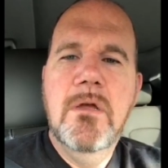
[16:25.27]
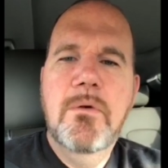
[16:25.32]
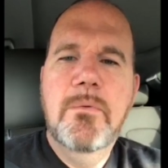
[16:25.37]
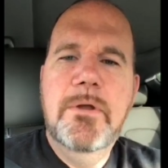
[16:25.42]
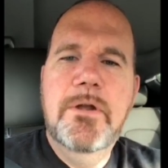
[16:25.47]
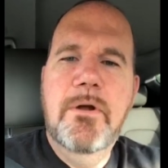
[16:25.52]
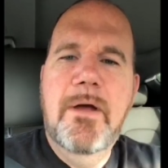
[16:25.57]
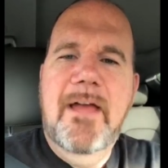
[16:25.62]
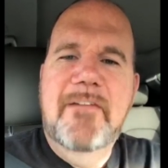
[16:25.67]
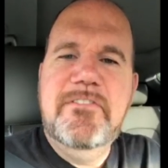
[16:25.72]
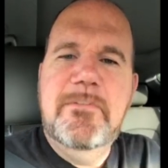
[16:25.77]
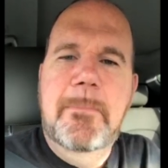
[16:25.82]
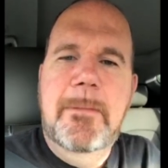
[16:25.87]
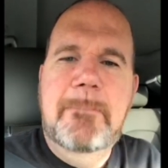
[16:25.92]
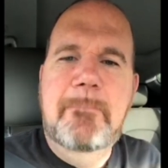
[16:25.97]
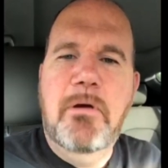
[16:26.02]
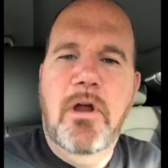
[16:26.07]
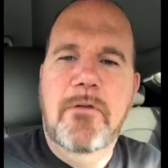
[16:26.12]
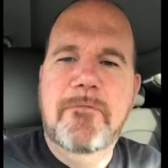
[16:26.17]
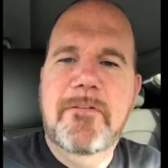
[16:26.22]
We don't have to be
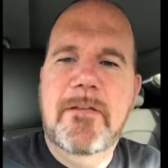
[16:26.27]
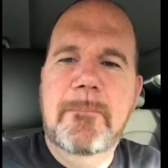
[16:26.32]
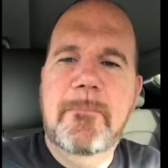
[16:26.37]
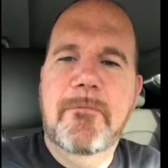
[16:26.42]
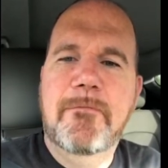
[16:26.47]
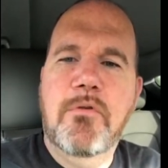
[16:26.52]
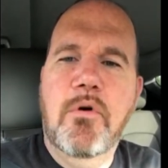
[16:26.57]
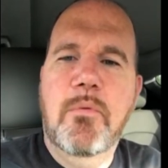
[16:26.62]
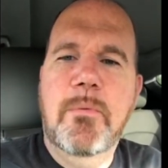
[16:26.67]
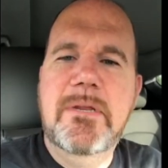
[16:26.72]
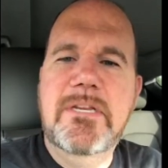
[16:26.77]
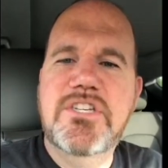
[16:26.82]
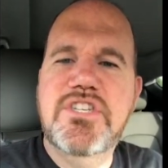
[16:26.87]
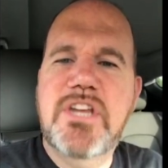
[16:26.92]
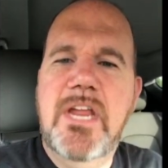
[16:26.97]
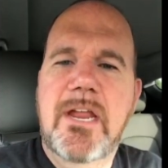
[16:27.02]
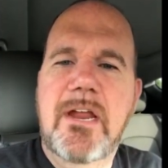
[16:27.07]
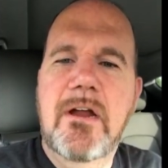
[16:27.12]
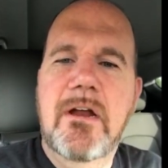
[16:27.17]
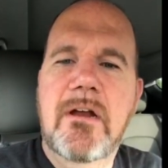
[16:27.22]
perfect before we
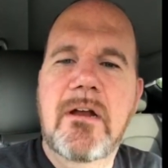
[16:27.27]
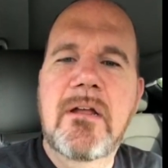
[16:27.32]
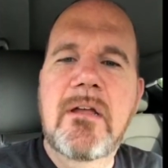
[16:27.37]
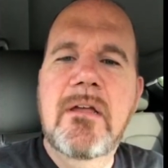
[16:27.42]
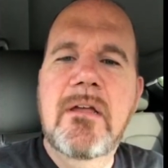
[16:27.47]
share